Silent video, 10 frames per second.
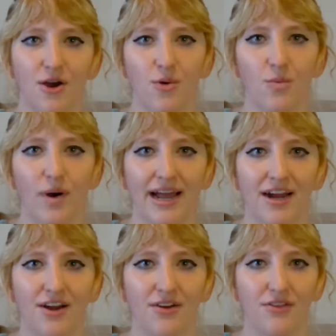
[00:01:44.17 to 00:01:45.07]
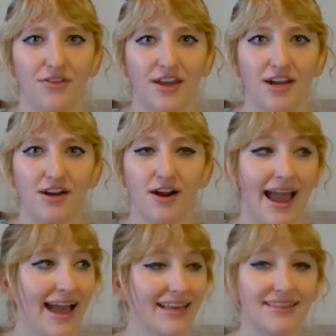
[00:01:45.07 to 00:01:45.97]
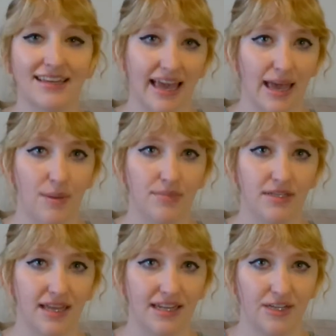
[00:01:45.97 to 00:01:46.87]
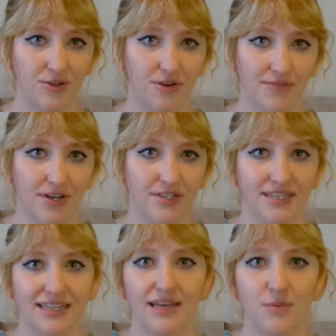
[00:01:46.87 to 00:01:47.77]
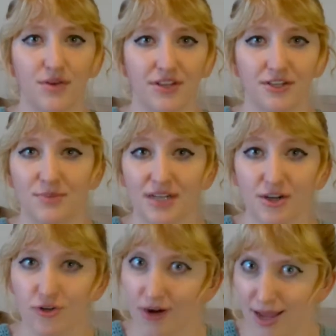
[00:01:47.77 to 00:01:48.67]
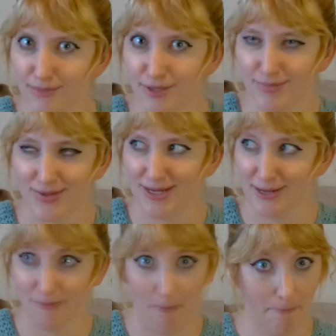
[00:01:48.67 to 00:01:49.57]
where they're at the campus at a university where there's been a crime committed.